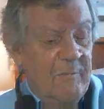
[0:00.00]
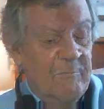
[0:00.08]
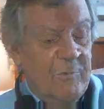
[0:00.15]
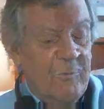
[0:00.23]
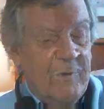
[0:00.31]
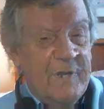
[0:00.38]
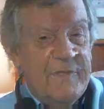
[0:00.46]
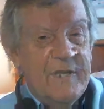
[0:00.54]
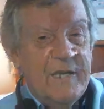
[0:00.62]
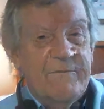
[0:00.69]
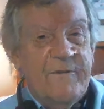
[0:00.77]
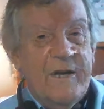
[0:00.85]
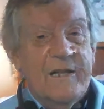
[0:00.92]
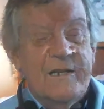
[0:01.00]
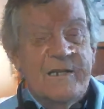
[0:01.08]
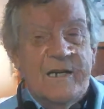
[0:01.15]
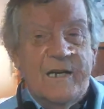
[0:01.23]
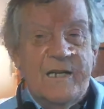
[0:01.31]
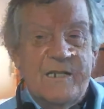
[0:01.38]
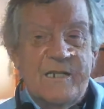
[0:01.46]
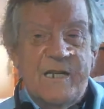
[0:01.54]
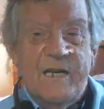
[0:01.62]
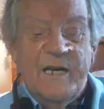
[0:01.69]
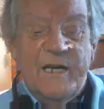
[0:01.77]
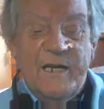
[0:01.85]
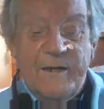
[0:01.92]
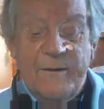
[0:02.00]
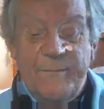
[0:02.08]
But when I think of Valentine's Day,